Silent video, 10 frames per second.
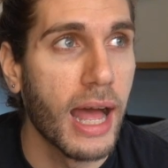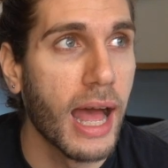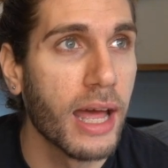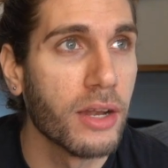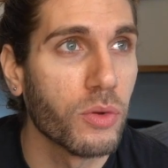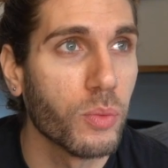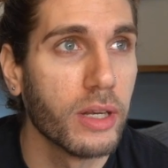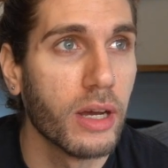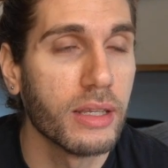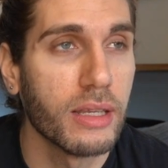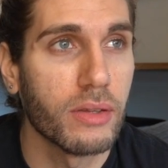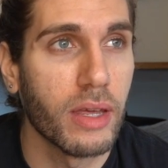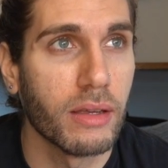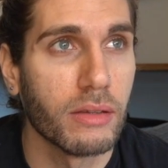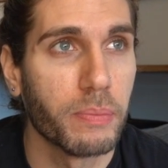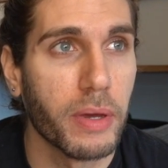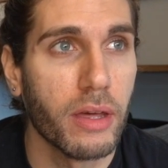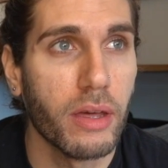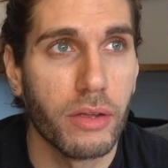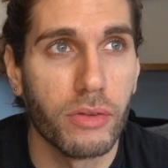And we learn these things
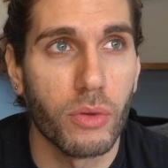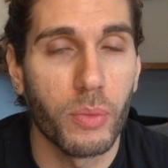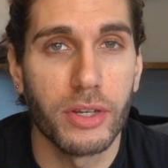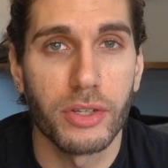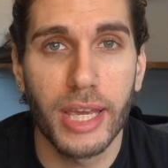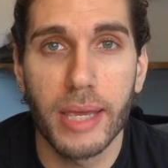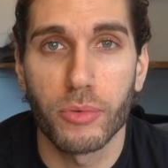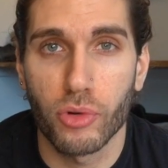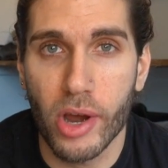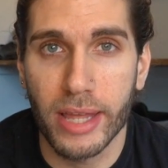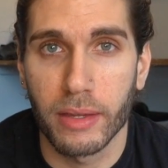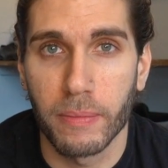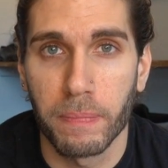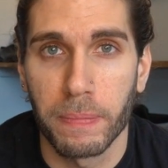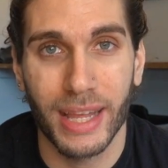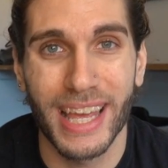because we just keep trying them,